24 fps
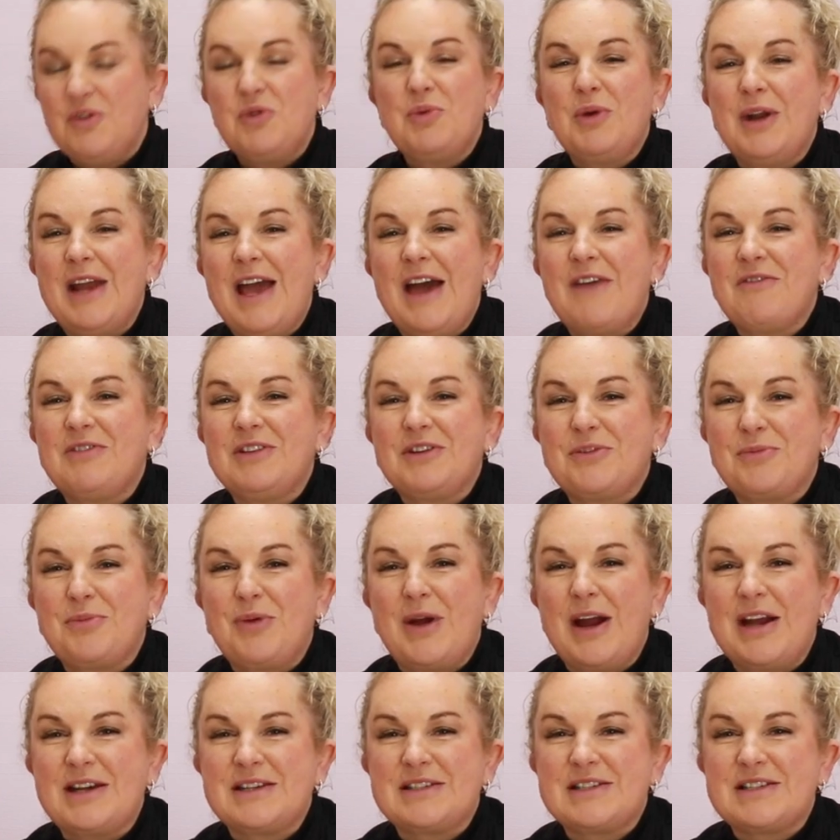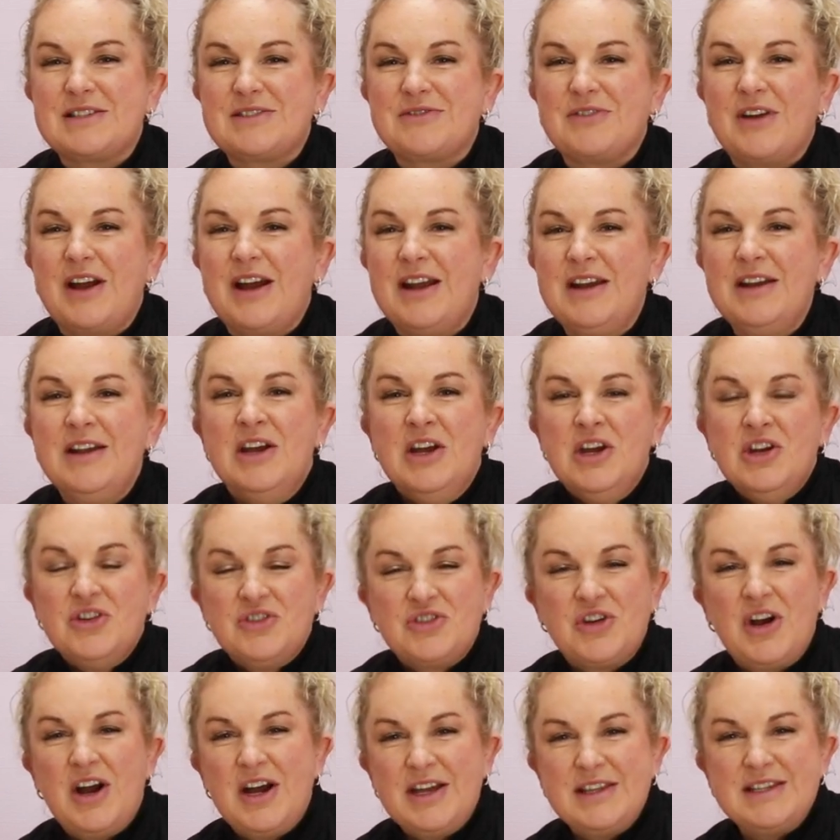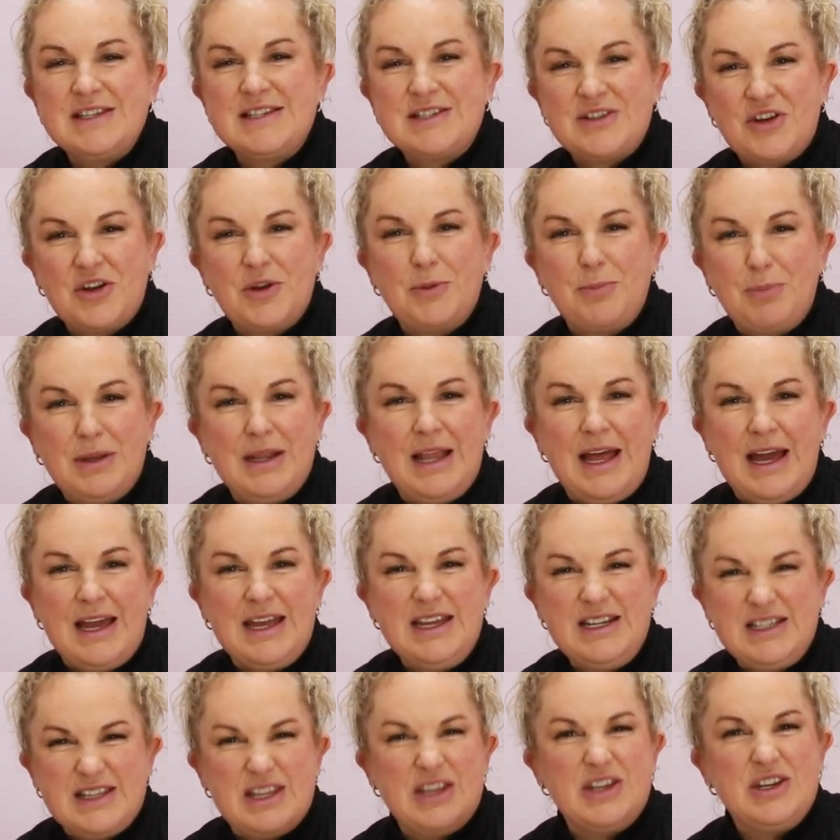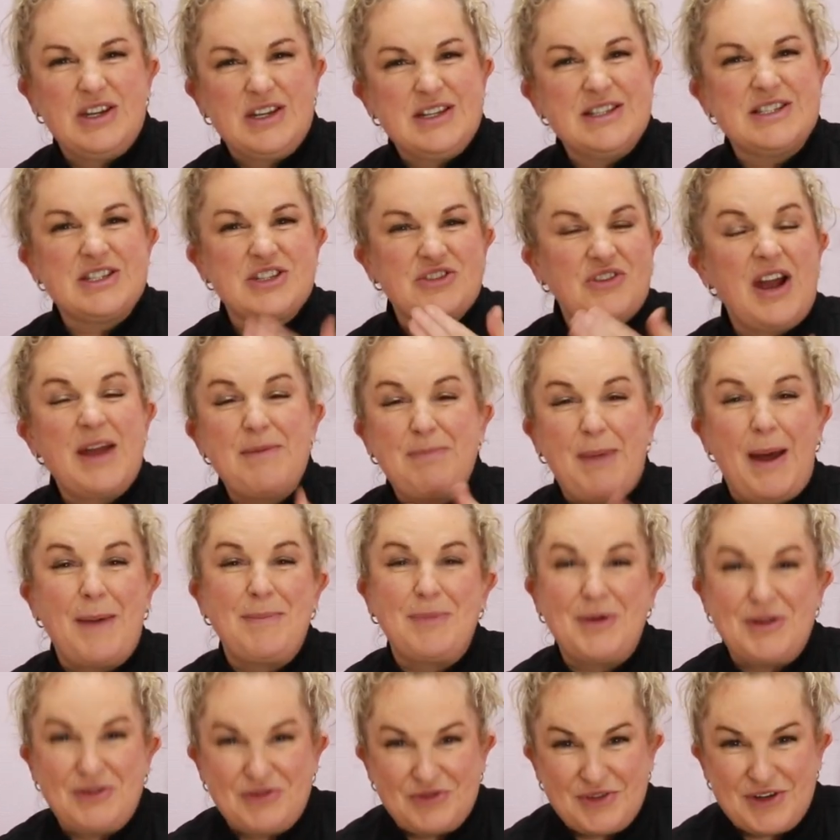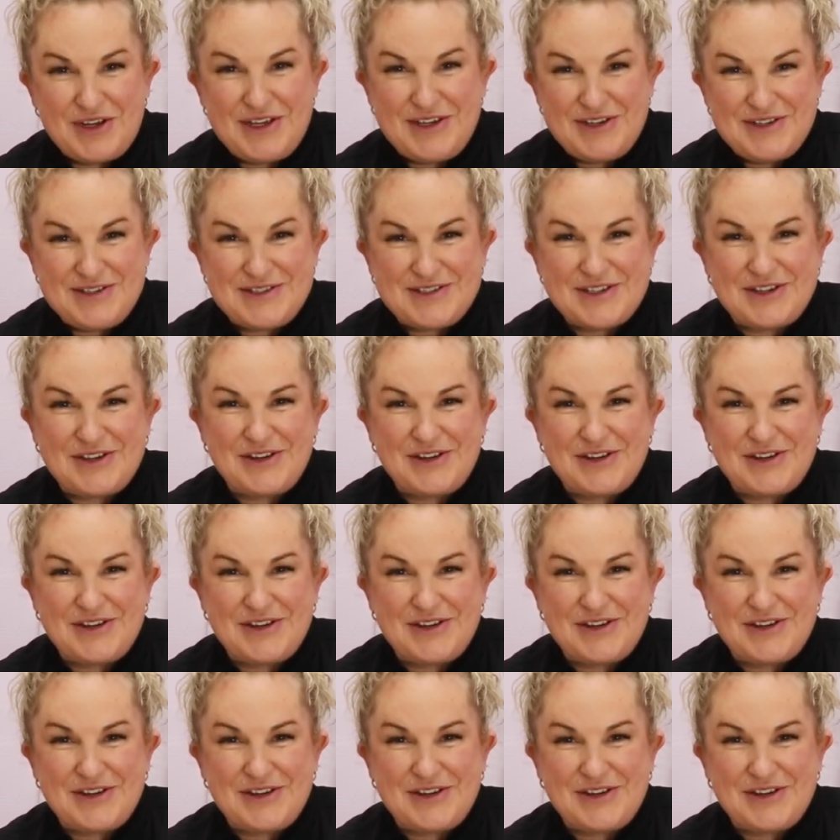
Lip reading: you want to have a little practice run, try this on a plate that you can scrape up and reuse the